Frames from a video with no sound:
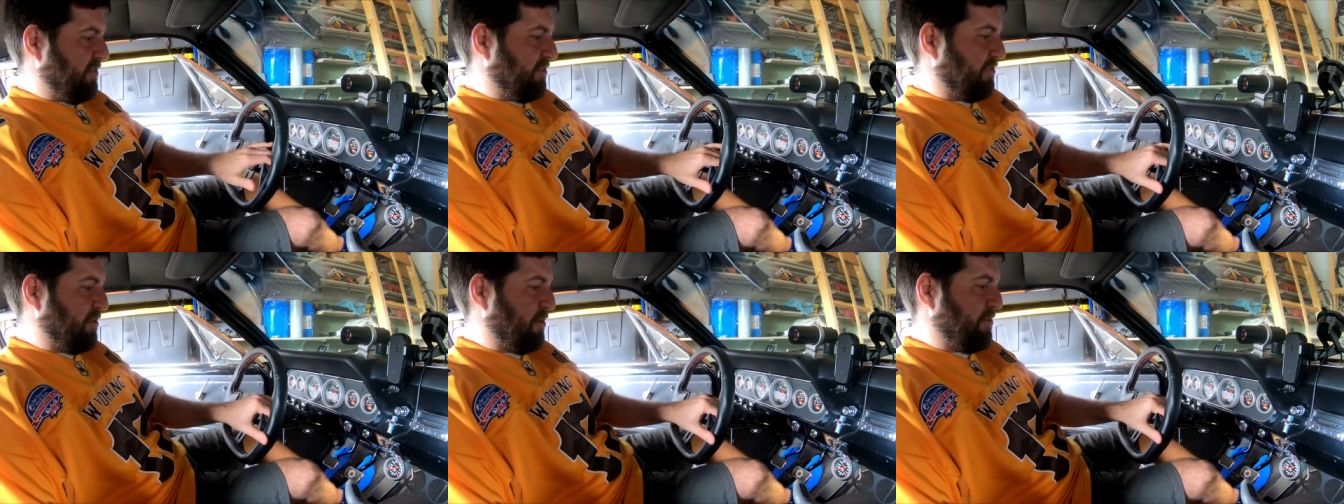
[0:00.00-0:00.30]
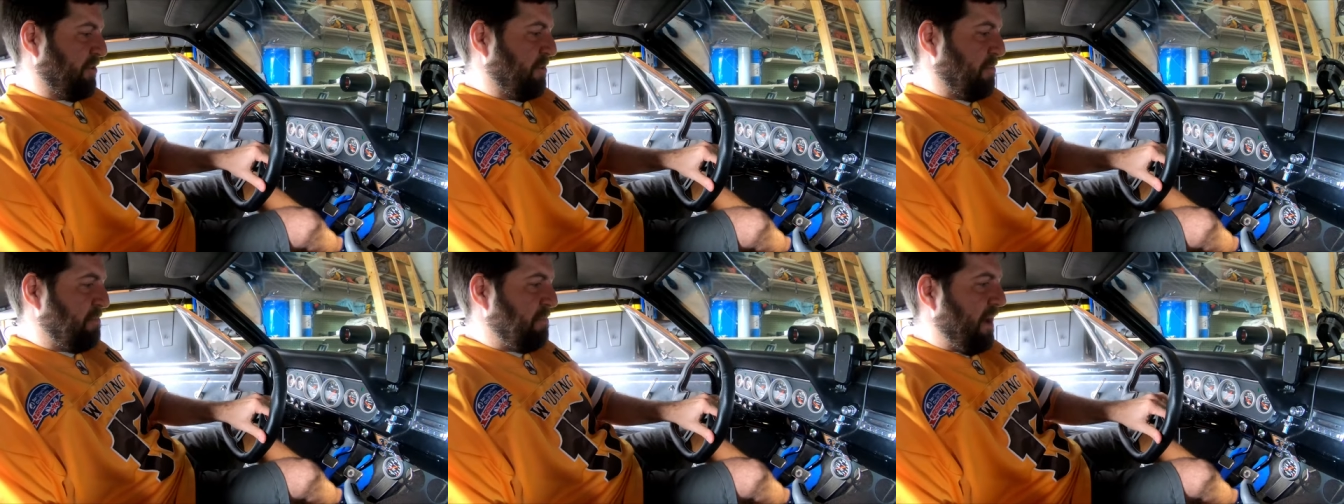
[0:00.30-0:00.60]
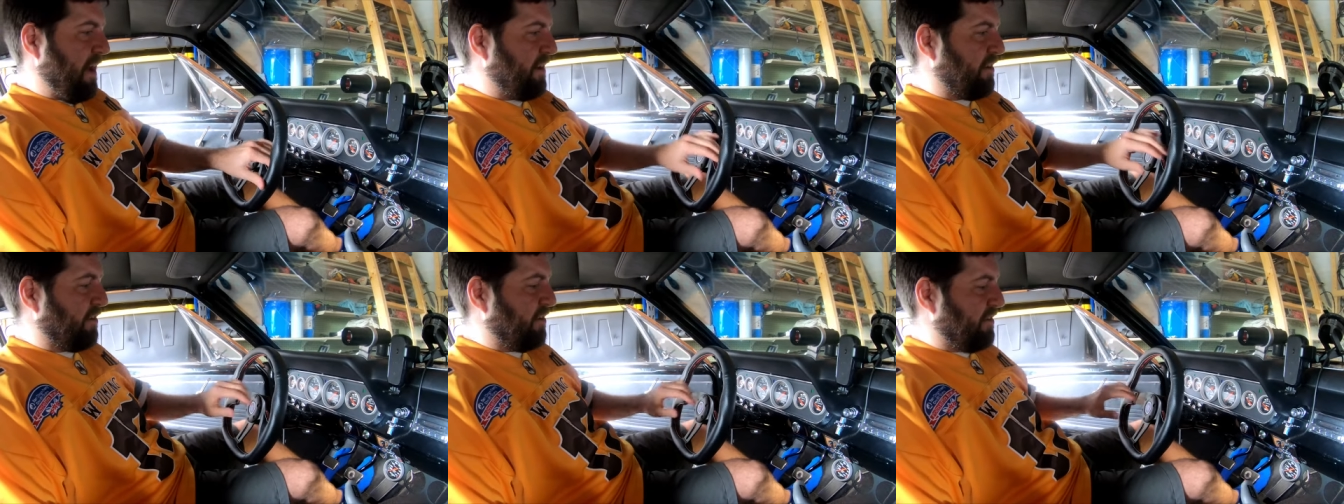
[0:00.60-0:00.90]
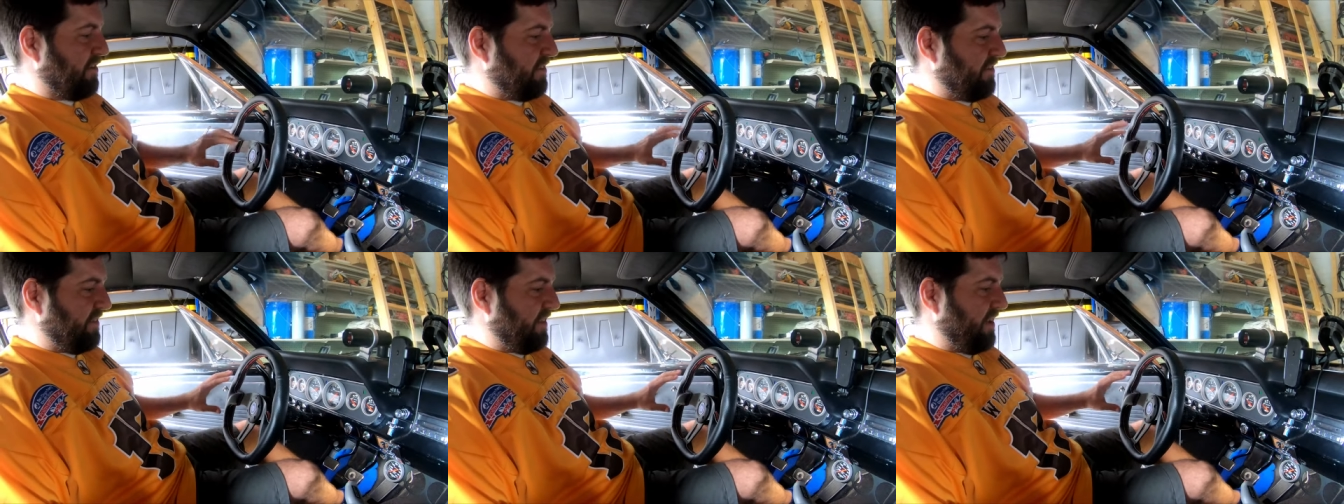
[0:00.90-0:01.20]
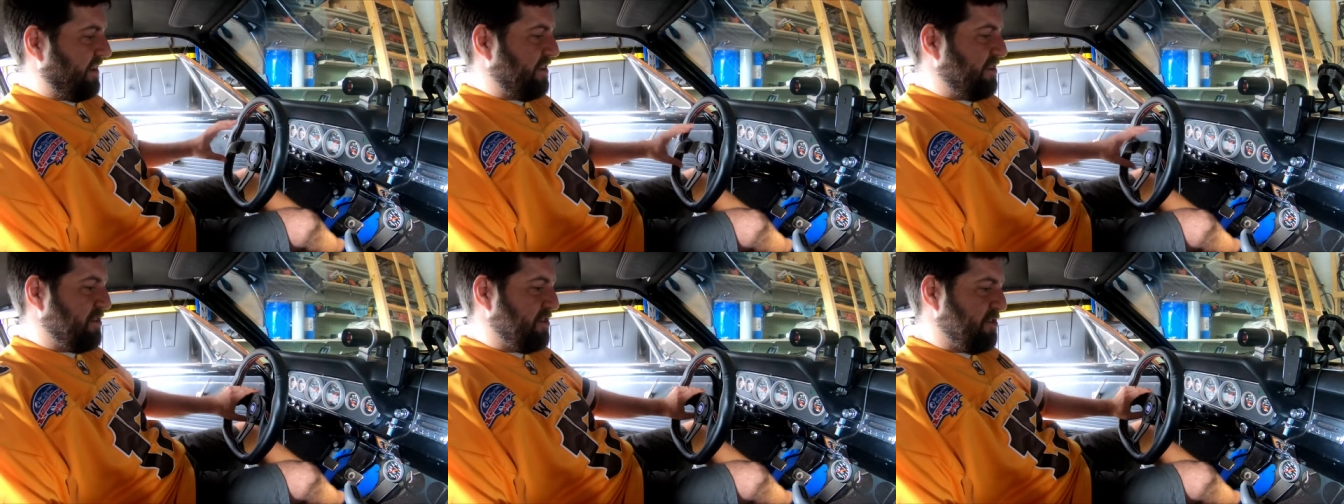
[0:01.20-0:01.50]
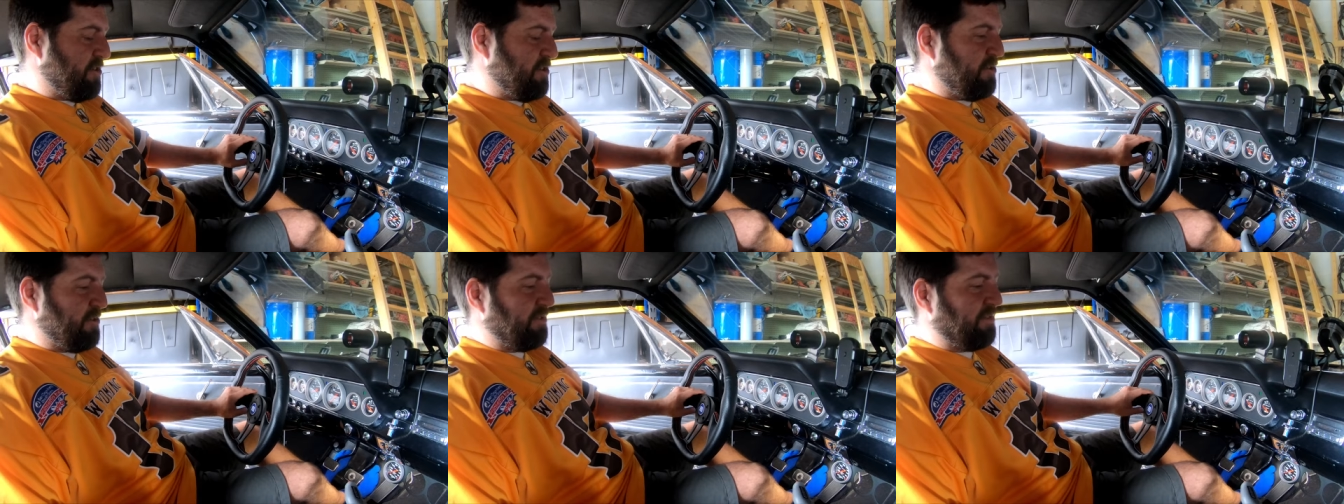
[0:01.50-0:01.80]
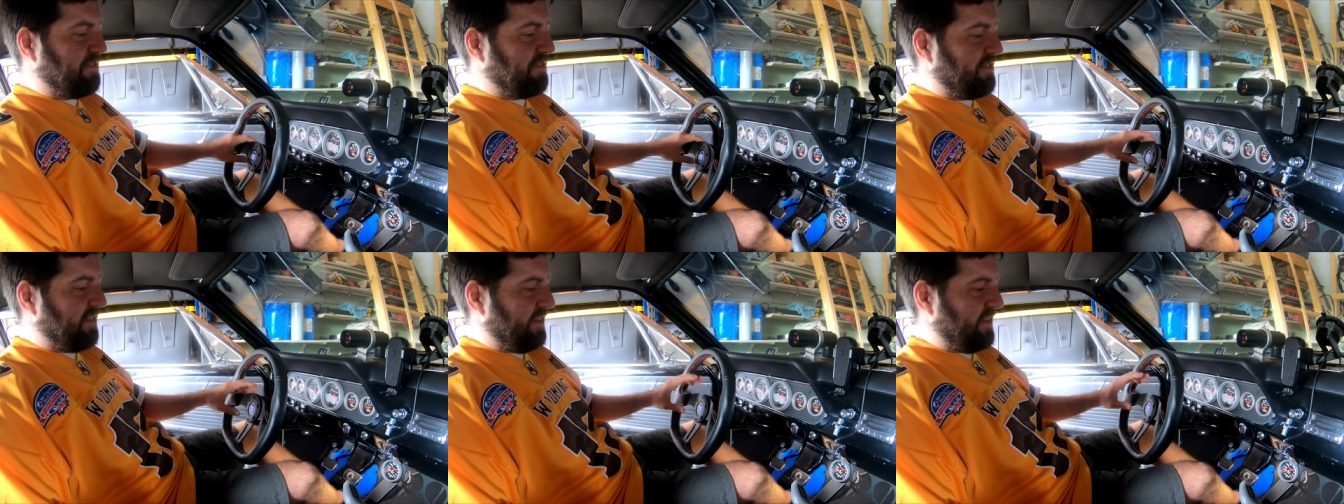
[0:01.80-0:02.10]
So the metal they
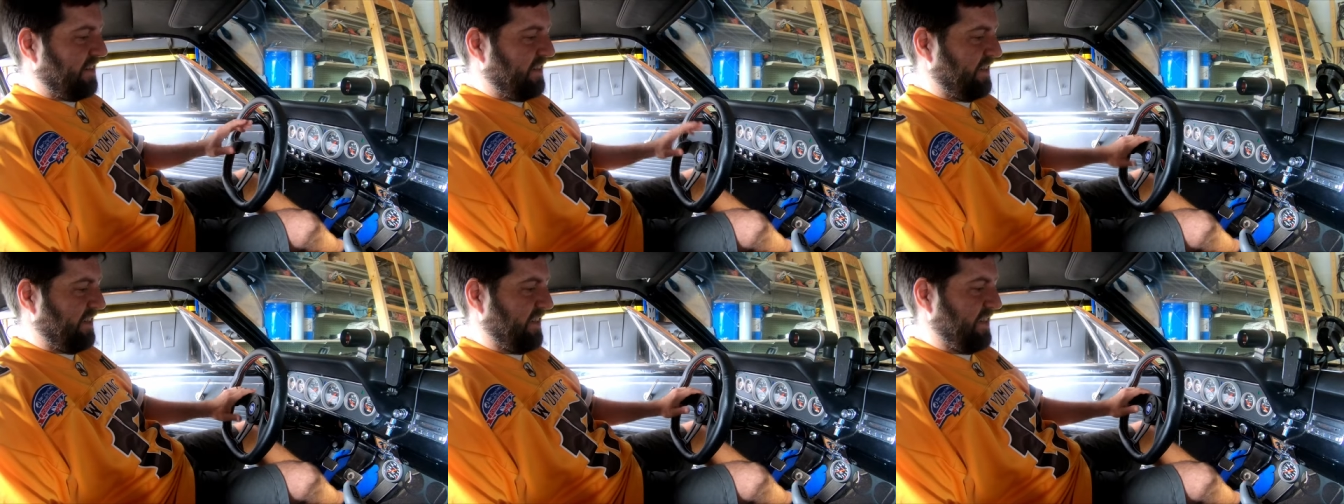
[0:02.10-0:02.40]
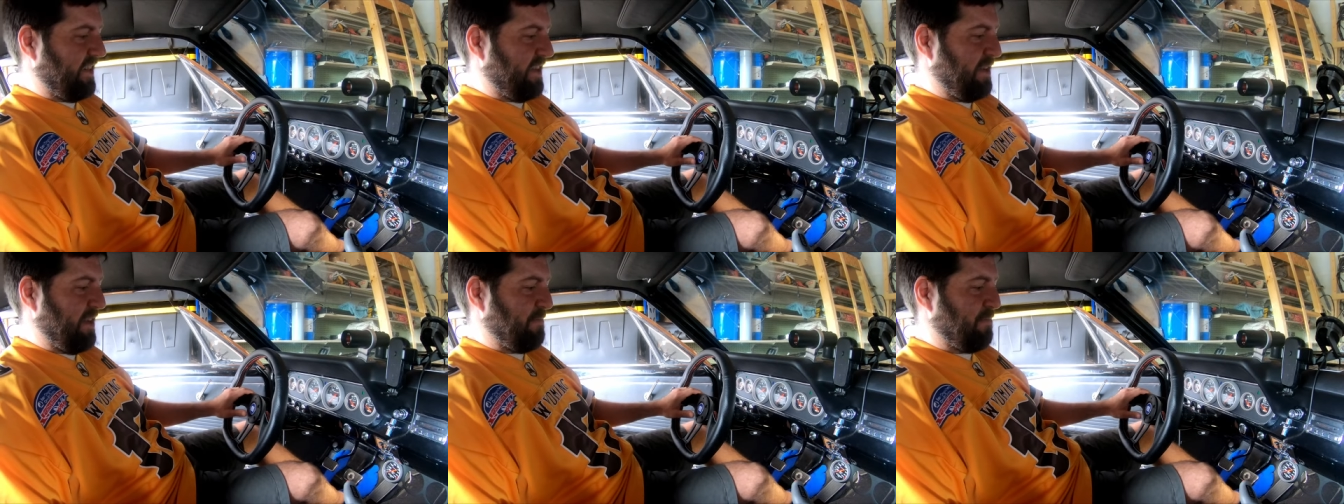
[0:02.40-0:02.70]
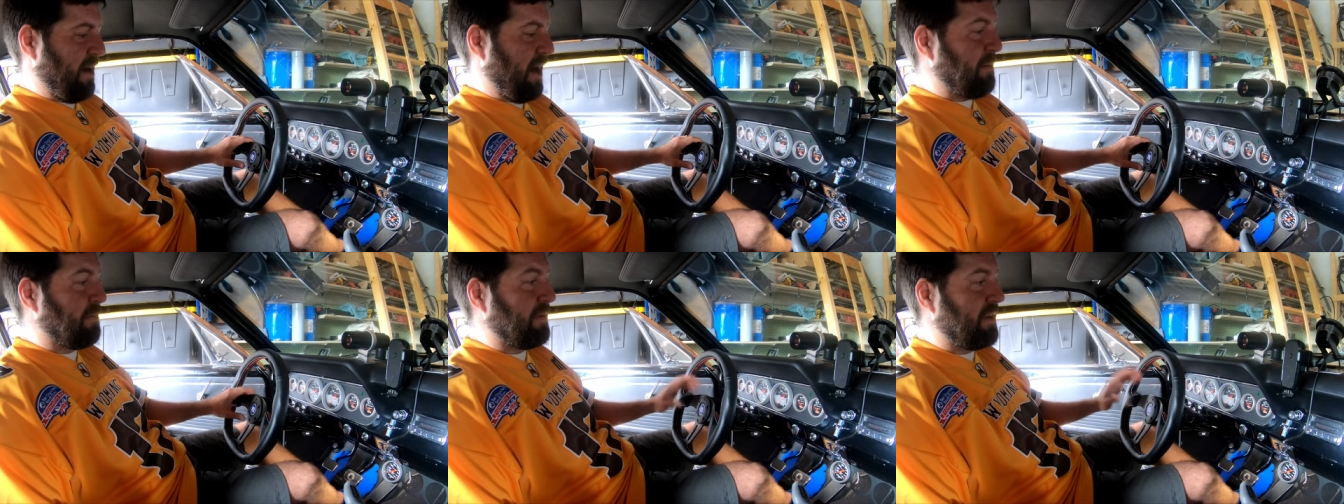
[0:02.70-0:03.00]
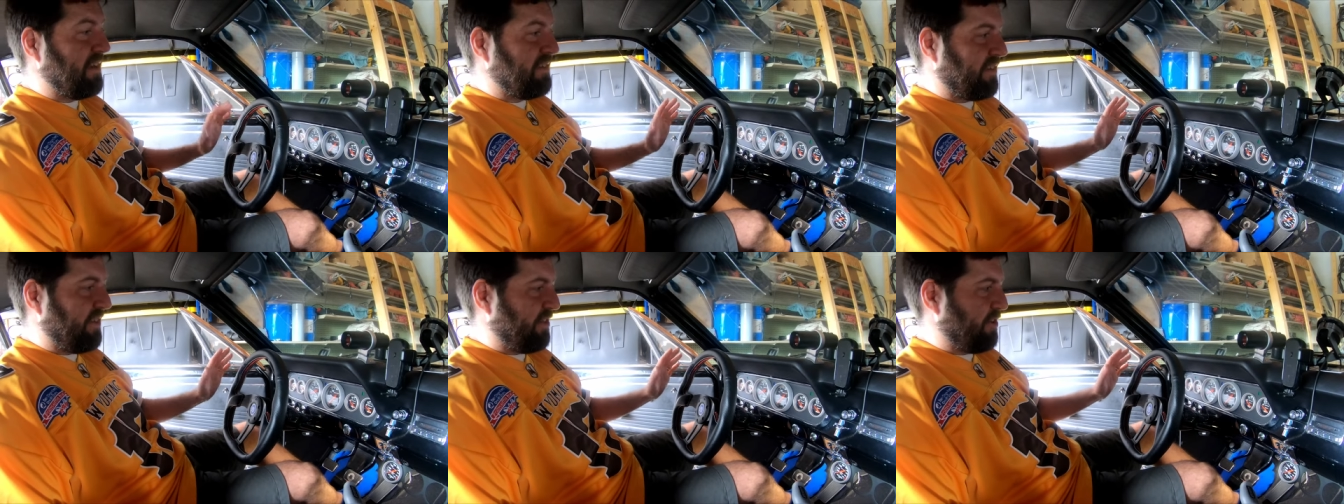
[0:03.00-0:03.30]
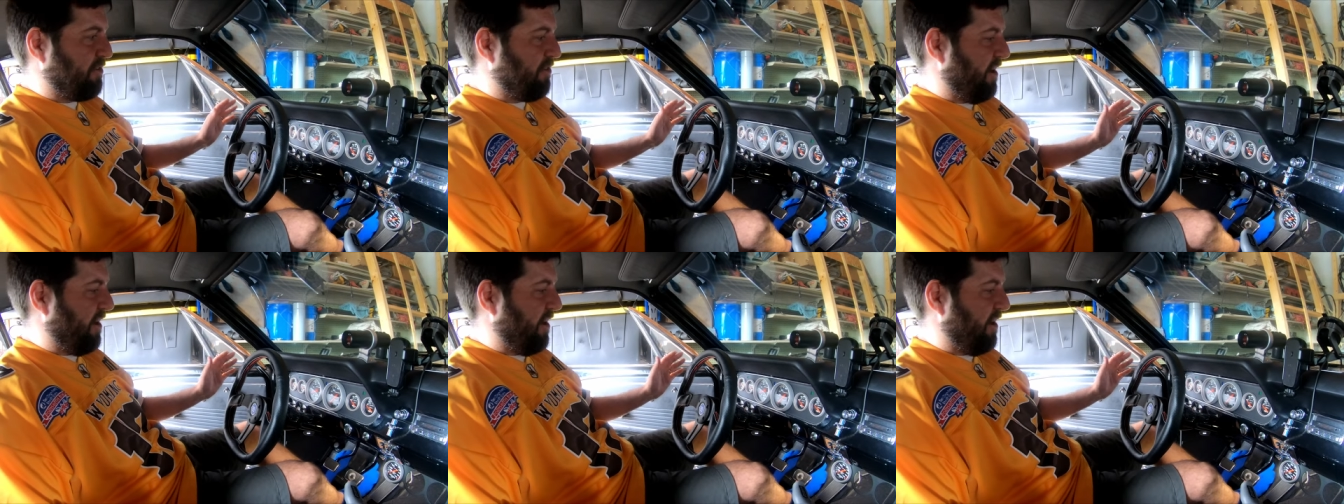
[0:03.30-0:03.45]
used, probably isn't the